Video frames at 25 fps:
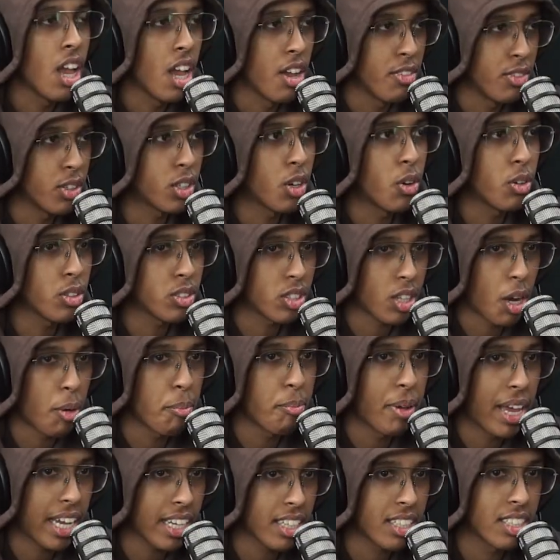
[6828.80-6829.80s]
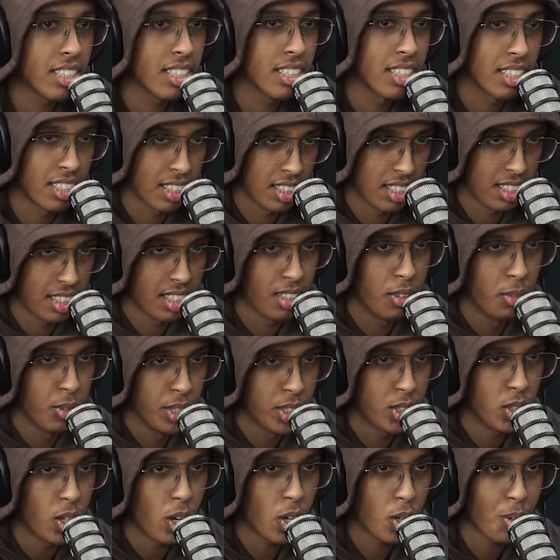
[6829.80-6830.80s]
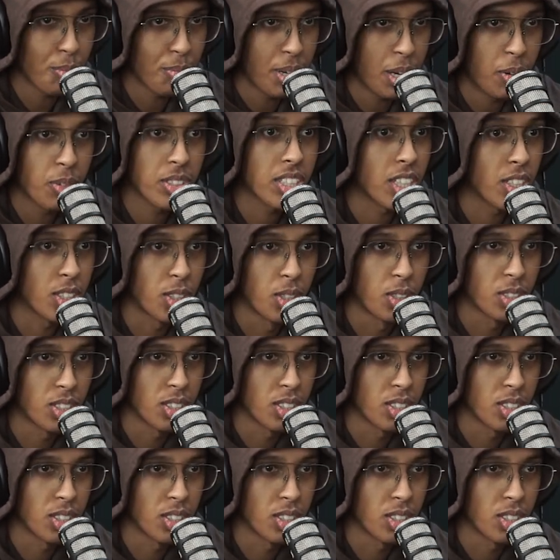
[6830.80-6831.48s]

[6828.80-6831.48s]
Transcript: you're going to come back with you, Akuma, what are you going